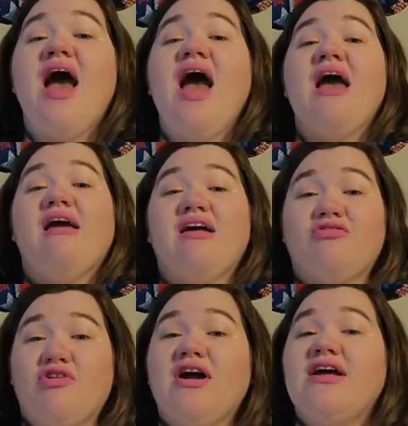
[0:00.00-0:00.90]
and
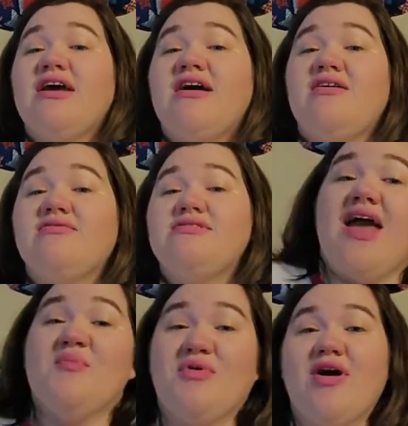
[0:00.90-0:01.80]
try it out.
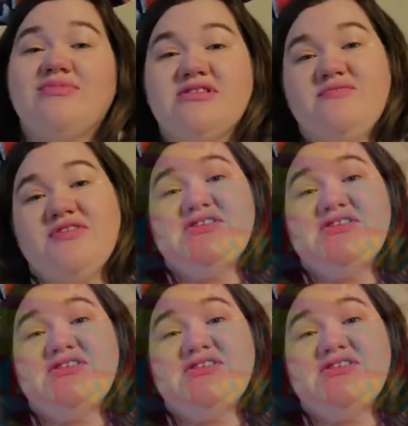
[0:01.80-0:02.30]
Props if it's in